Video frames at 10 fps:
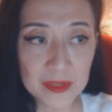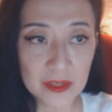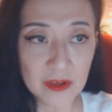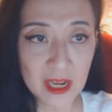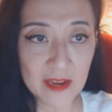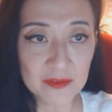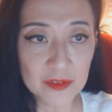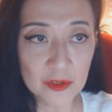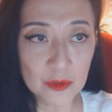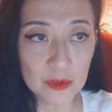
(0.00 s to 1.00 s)
you
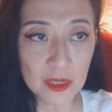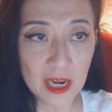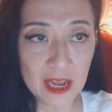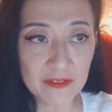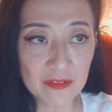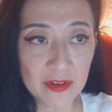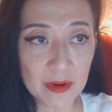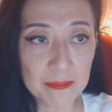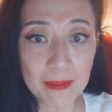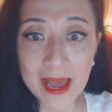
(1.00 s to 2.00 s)
have a
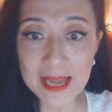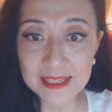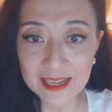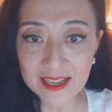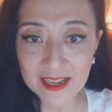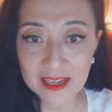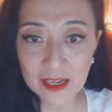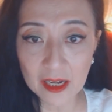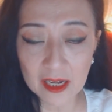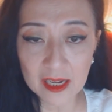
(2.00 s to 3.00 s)
very bad
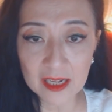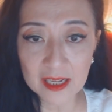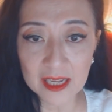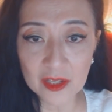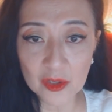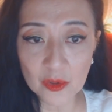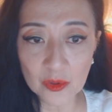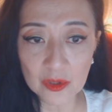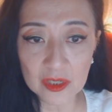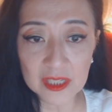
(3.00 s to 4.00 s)
in
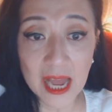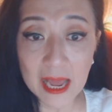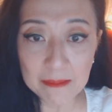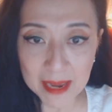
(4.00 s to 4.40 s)
your time